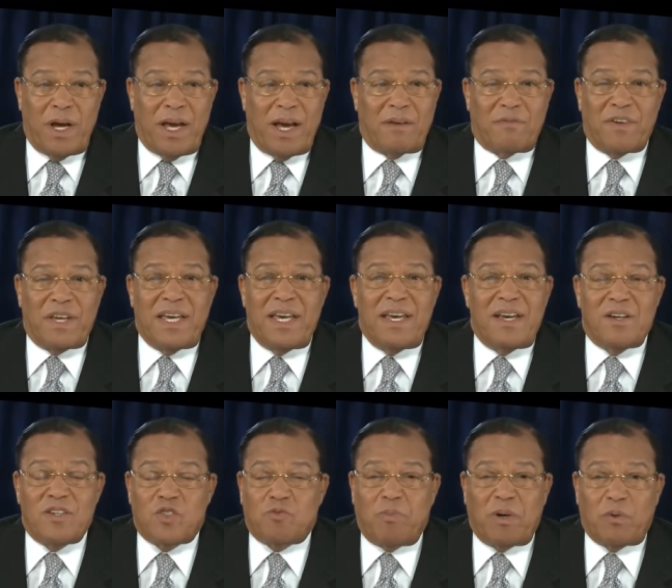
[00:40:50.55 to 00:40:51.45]
We have
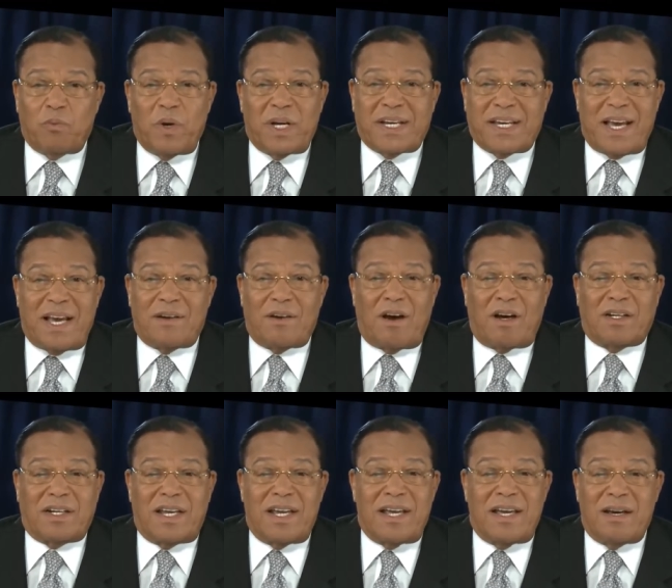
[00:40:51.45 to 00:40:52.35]
ears, but we
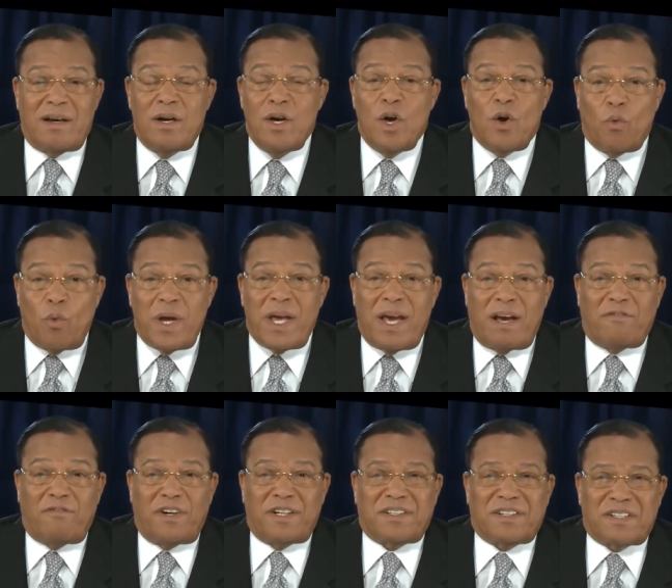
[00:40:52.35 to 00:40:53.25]
cannot hear. We
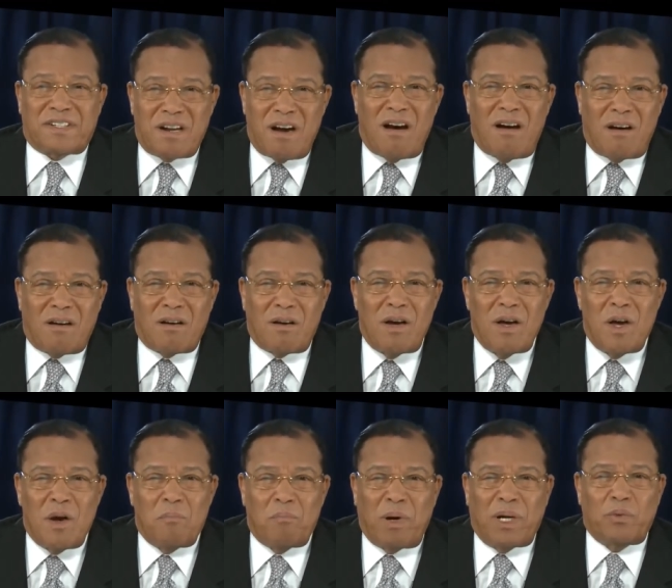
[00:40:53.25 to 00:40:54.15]
have a tongue,
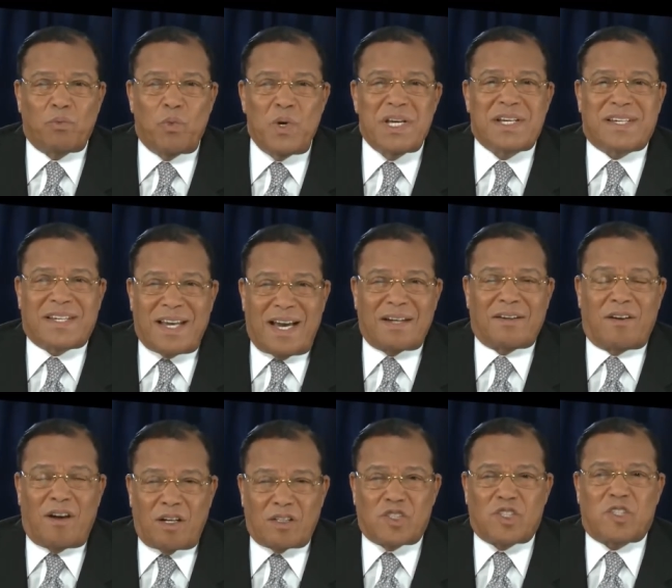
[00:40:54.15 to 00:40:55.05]
but we
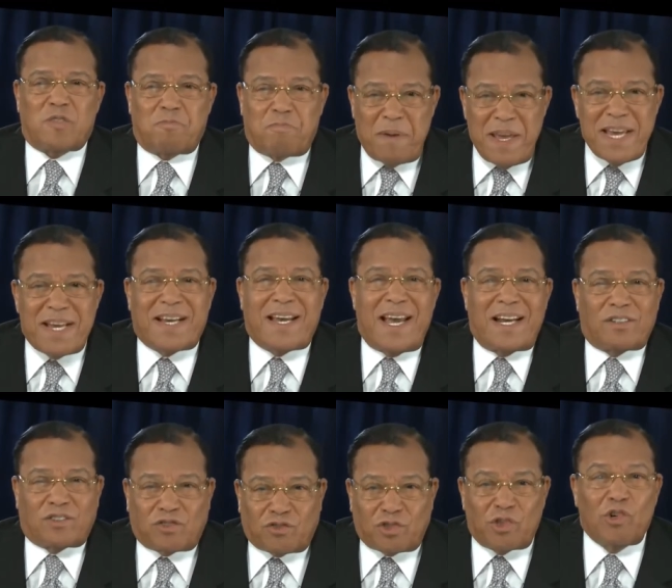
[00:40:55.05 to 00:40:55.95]
cannot speak
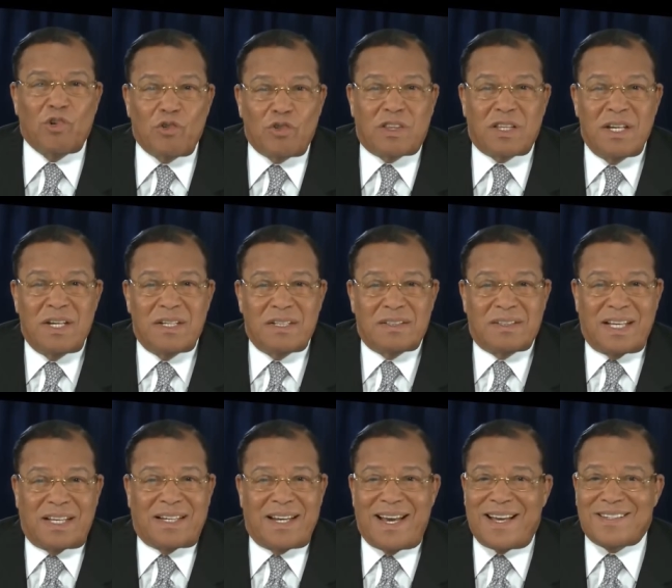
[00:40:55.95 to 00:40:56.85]
a
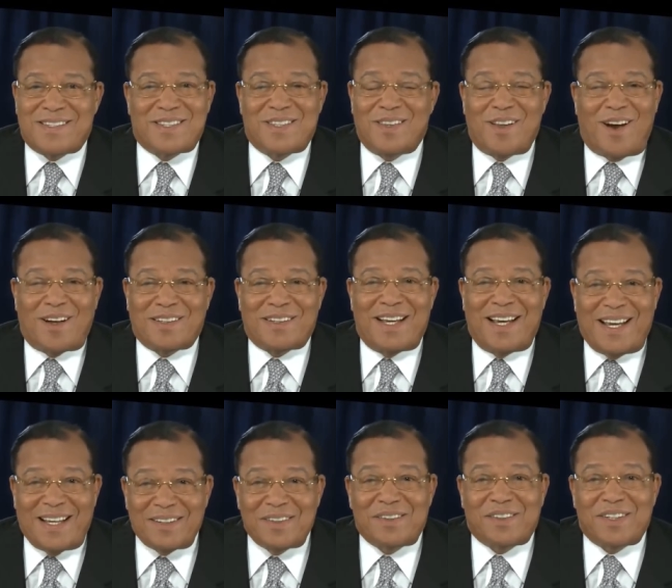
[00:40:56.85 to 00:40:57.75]
truth that has
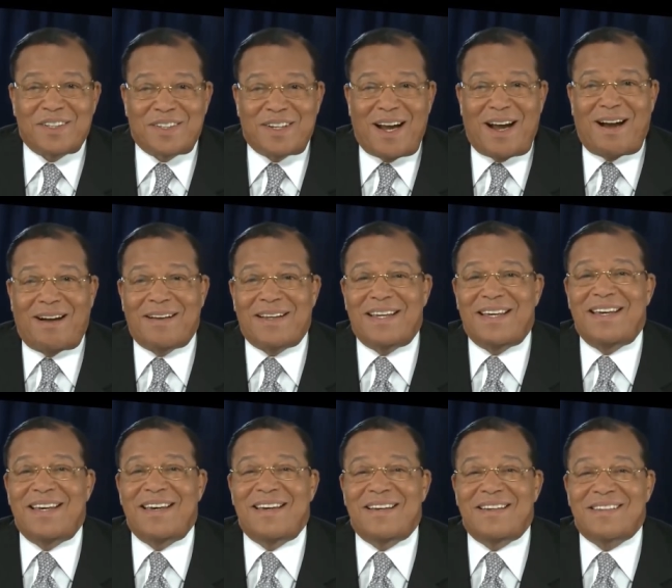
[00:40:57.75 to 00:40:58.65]
not entered our
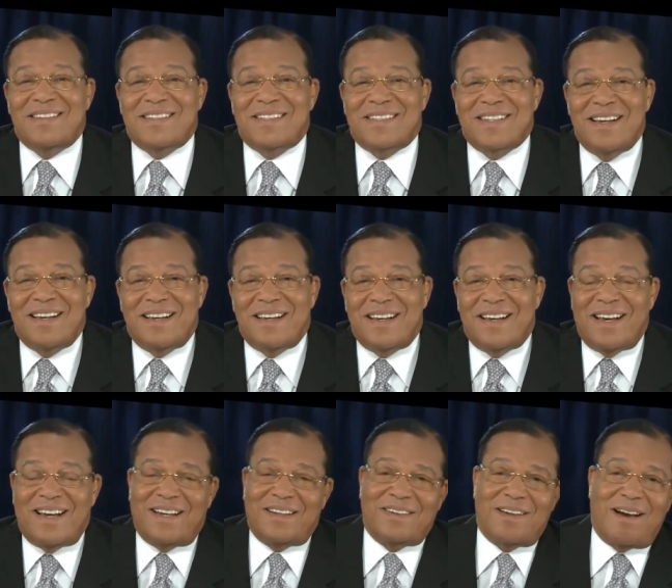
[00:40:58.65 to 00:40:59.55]
ears
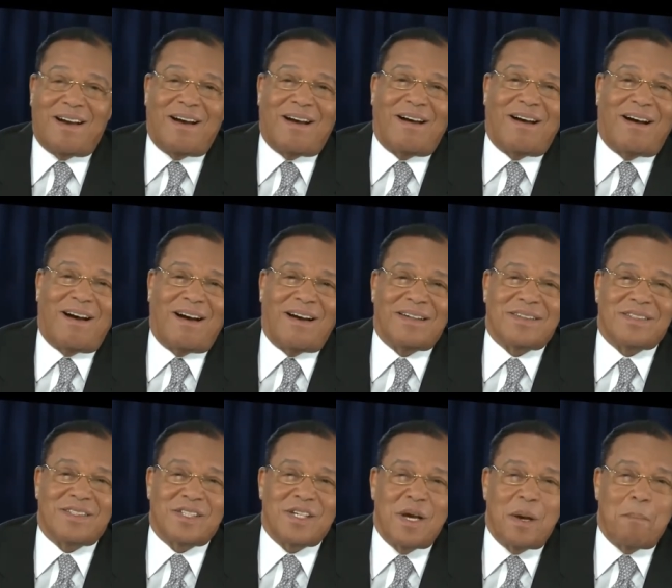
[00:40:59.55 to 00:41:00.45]
and our
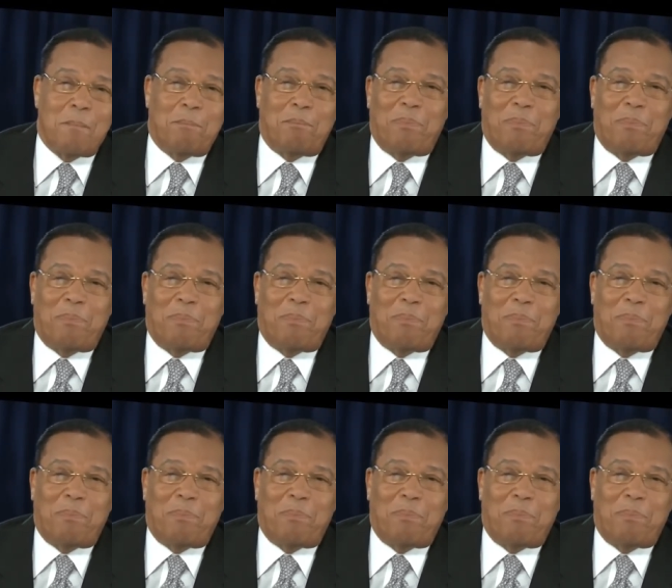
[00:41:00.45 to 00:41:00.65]
hearts,